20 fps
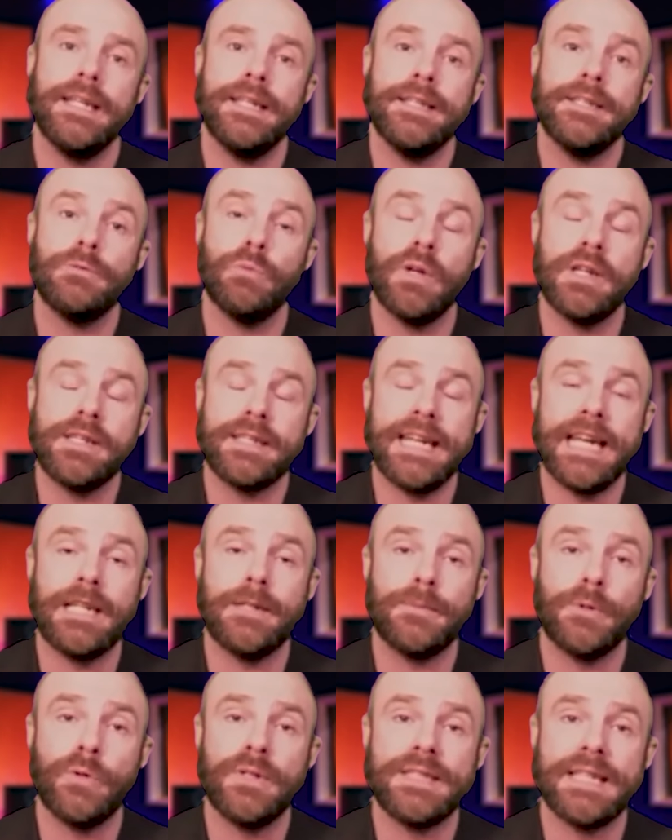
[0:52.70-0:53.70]
It is one of the
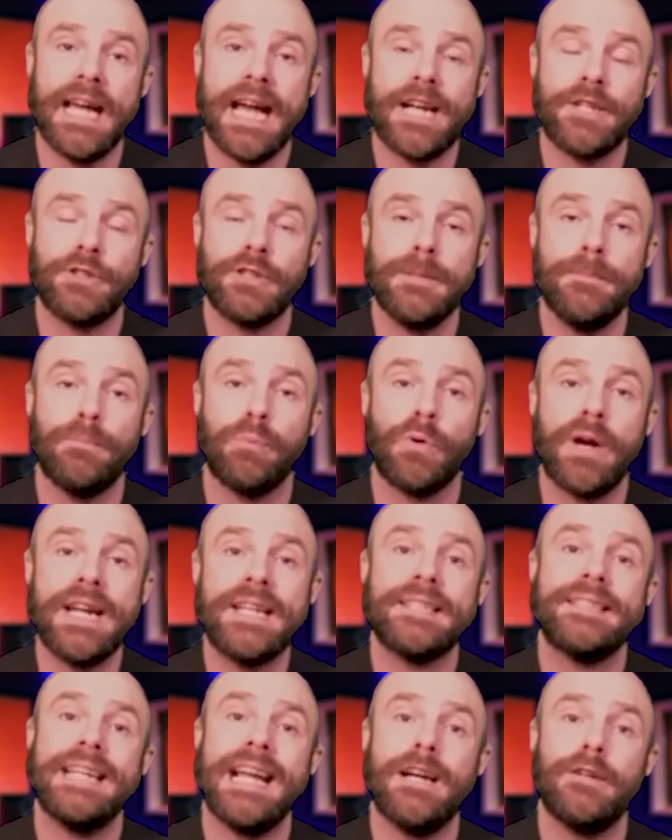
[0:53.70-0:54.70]
cannabinoids that actually
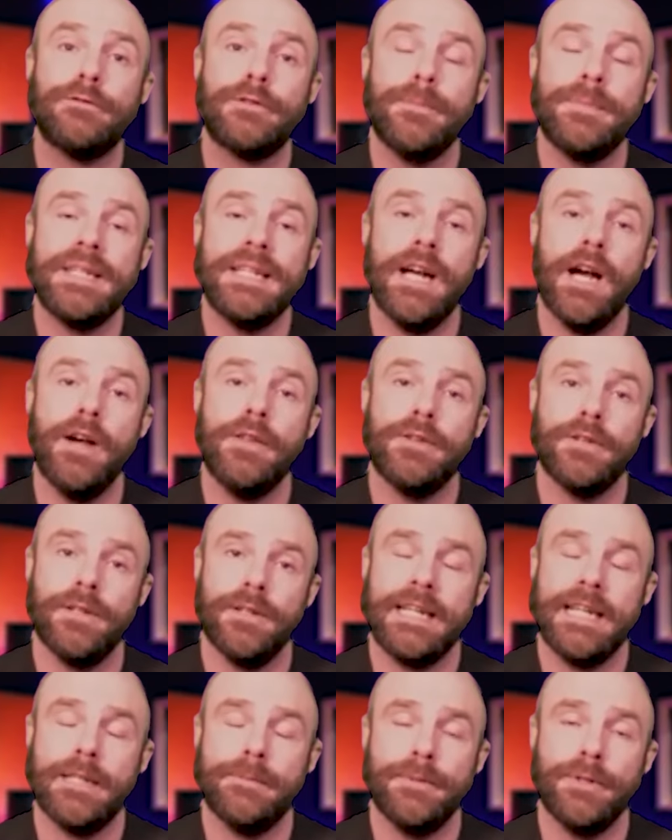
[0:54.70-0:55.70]
breaks down from the other
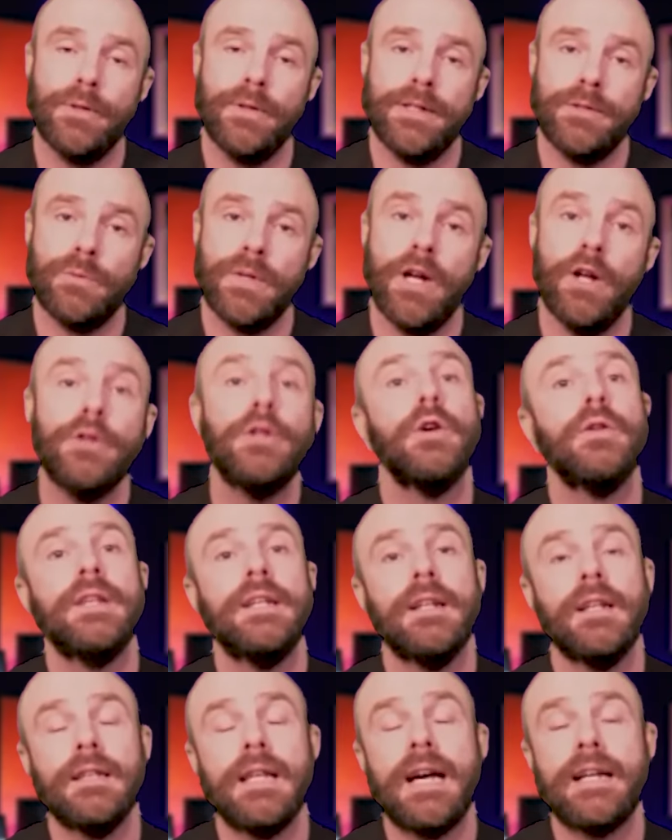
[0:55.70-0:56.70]
cannabinoids. We all know
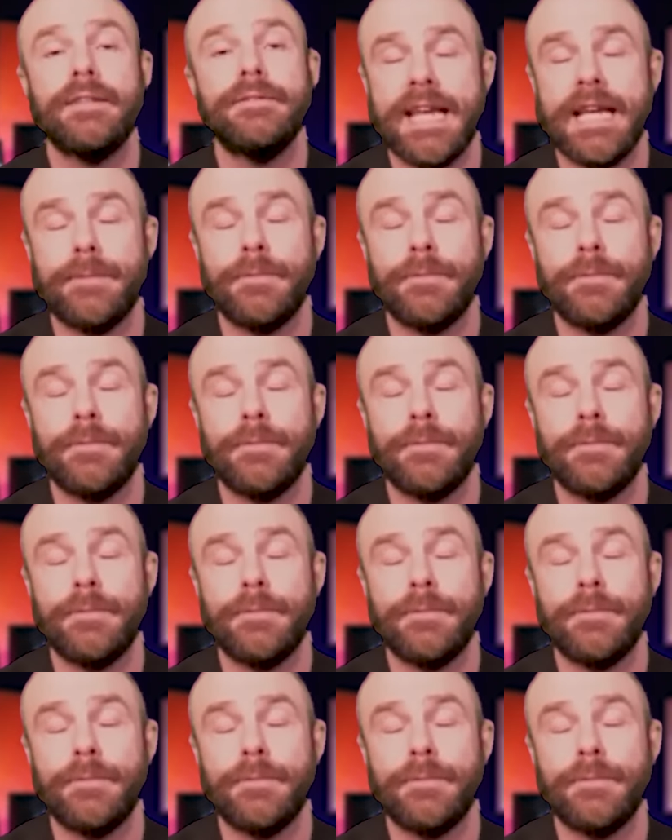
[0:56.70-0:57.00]
that a lot of